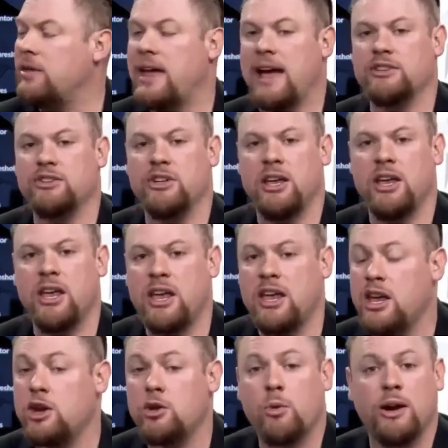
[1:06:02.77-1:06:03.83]
they actually
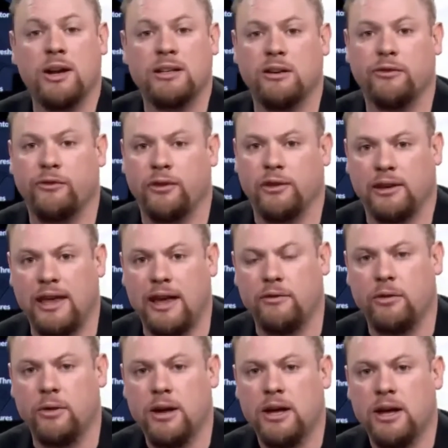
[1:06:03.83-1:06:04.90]
hear you on a different
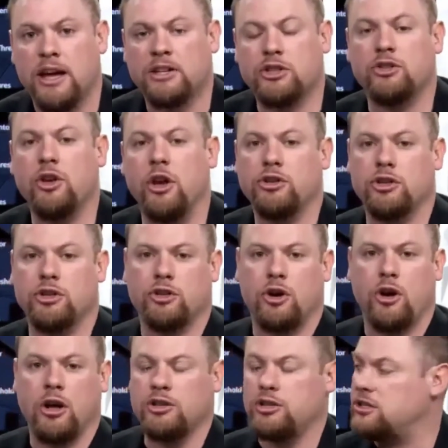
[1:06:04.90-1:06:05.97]
level. It's not just
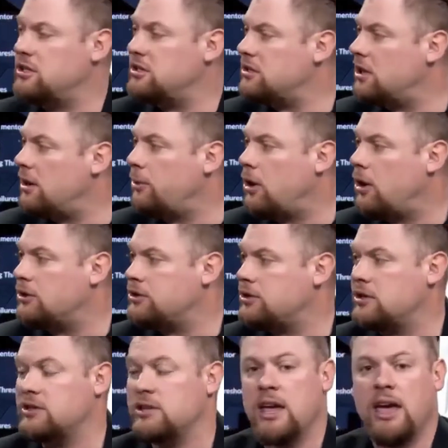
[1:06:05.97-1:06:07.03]
conscious, it's
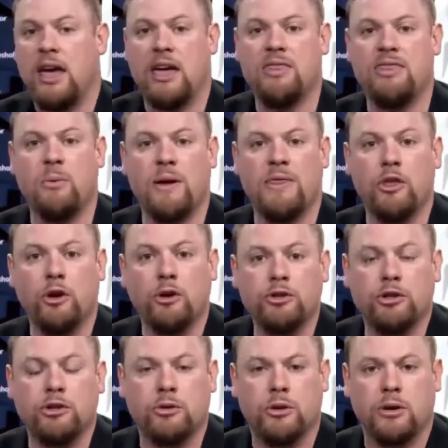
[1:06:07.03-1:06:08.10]
subconscious. And when
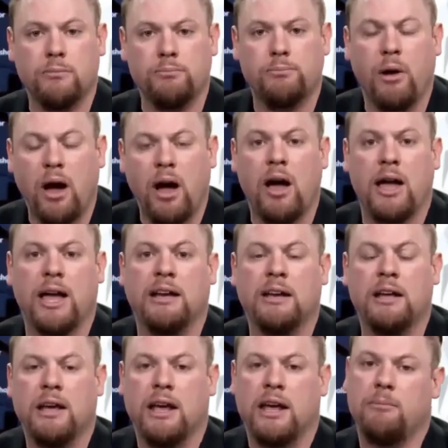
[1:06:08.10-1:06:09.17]
those two combine,
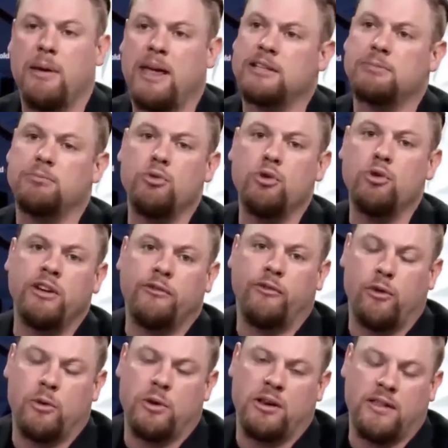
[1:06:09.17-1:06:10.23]
it makes moving
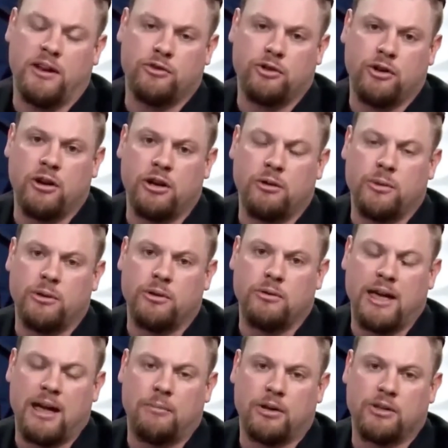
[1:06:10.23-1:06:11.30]
forward in their journey with you
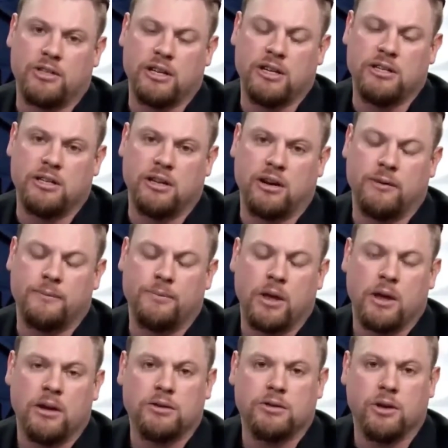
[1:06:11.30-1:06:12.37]
that much easier.
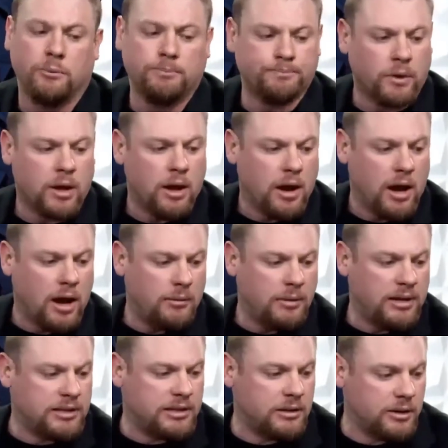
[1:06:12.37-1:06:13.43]
So
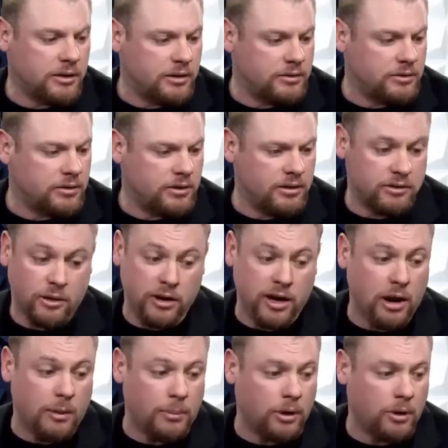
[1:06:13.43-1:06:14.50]
there's only a couple of